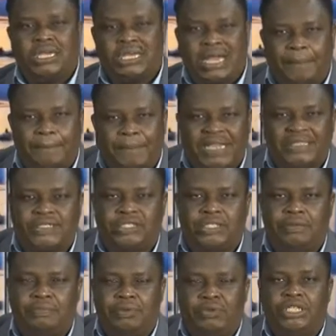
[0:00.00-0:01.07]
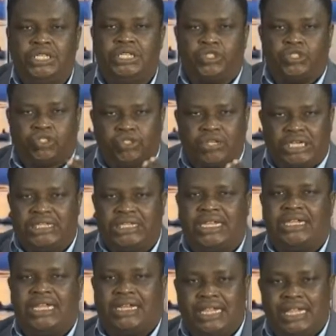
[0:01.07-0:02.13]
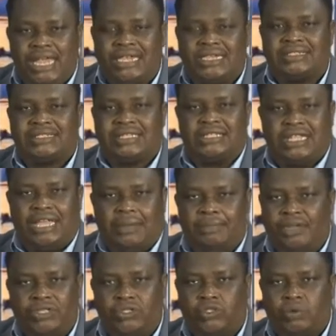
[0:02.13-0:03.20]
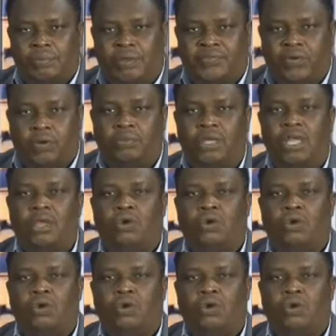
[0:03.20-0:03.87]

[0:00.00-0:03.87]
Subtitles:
Capacity building is strengthening and enhancing the ability to perform.